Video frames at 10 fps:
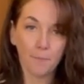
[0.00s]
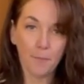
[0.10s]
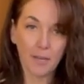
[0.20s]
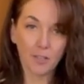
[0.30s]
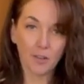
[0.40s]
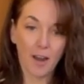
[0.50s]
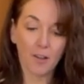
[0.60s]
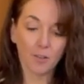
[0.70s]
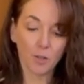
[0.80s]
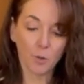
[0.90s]
Measure
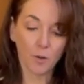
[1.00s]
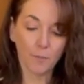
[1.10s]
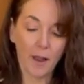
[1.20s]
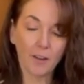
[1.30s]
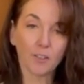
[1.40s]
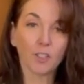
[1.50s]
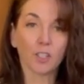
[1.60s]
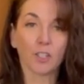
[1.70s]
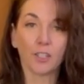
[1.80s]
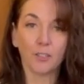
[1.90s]
out your powdered
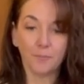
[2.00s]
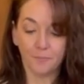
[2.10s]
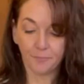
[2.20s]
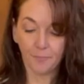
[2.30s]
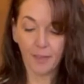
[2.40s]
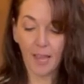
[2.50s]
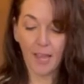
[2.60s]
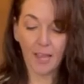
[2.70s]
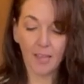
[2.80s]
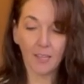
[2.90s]
sugar
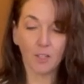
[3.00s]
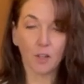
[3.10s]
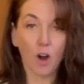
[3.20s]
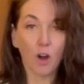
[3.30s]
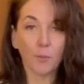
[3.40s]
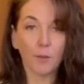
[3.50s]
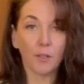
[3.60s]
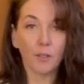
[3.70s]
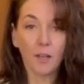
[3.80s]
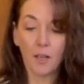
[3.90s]
and your
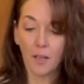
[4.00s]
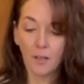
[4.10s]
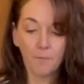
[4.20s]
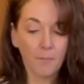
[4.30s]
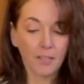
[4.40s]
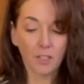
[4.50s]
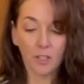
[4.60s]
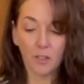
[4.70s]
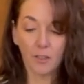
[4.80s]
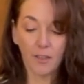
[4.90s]
caramel. Make
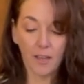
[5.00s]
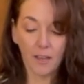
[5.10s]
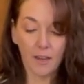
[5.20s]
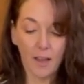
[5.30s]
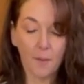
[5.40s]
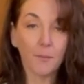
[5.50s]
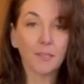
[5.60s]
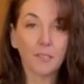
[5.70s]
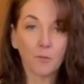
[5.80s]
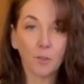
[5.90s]
sure that um,
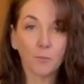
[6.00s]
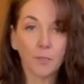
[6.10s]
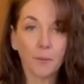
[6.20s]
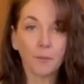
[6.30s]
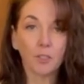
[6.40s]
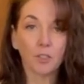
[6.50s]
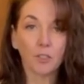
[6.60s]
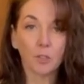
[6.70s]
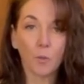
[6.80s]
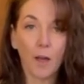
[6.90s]
it's at room temperature
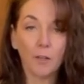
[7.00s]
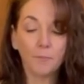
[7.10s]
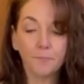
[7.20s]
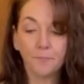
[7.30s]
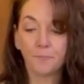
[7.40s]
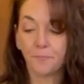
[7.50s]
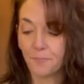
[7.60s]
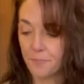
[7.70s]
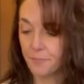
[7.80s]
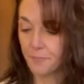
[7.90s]
as well.
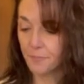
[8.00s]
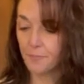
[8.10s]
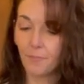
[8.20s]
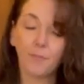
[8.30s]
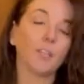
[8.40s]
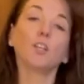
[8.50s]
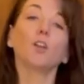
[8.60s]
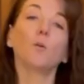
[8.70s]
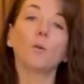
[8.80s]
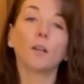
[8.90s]
You
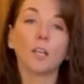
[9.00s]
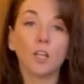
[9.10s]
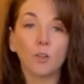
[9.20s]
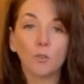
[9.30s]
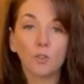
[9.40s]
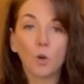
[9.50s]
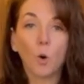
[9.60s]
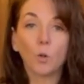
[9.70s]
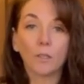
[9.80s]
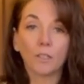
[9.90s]
don't want to use
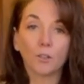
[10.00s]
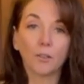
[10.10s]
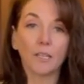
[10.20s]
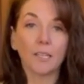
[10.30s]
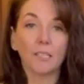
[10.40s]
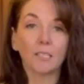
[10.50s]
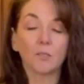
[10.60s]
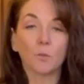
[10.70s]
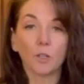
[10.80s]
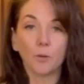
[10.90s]
cold
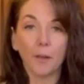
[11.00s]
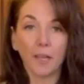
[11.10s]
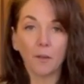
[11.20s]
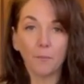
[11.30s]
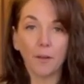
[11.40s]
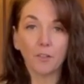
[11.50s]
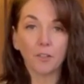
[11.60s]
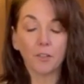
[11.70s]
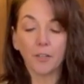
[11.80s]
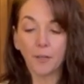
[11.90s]
ingredients when you're making
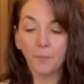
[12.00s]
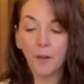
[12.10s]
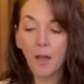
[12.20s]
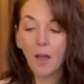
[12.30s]
buttercream.